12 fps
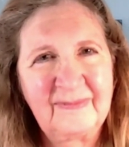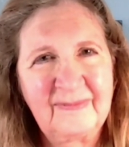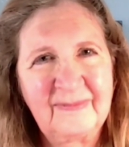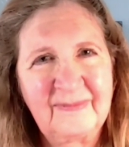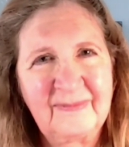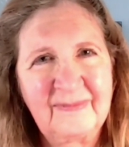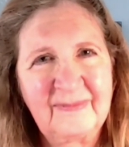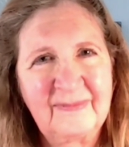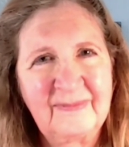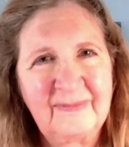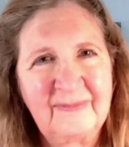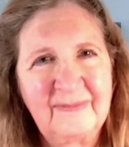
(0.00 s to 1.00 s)

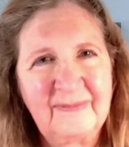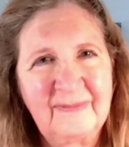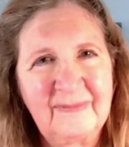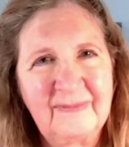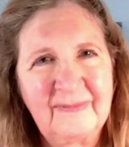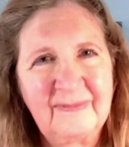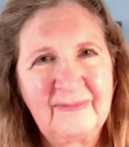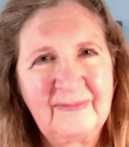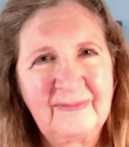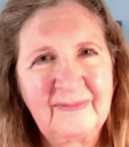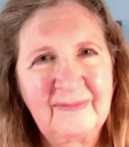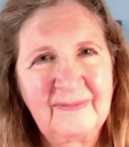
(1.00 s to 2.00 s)

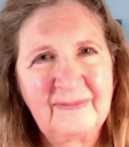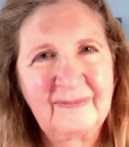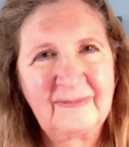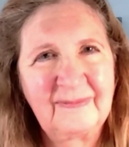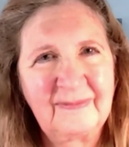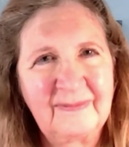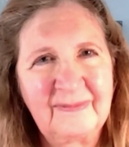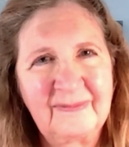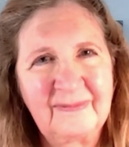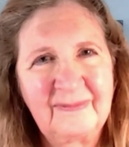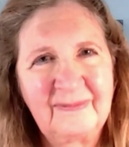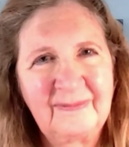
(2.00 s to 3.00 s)

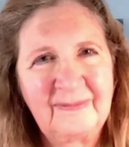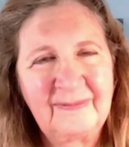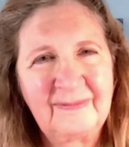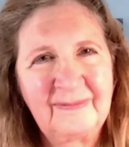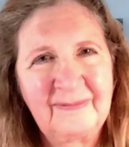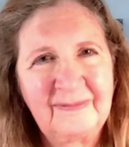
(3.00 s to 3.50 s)
(not speaking)